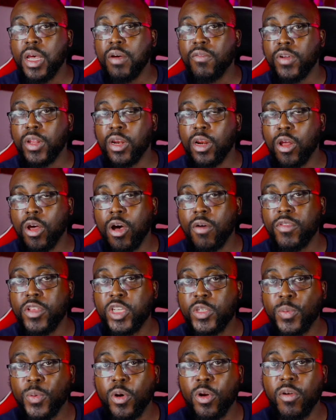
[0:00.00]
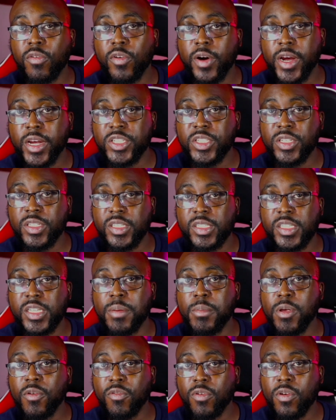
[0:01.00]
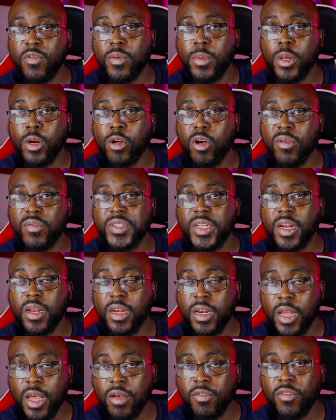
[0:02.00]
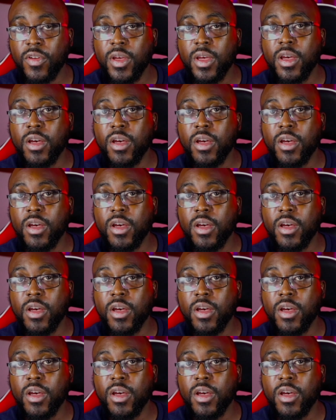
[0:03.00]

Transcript: For the law of the Spirit of Christ Jesus set me free from the law of sin and death.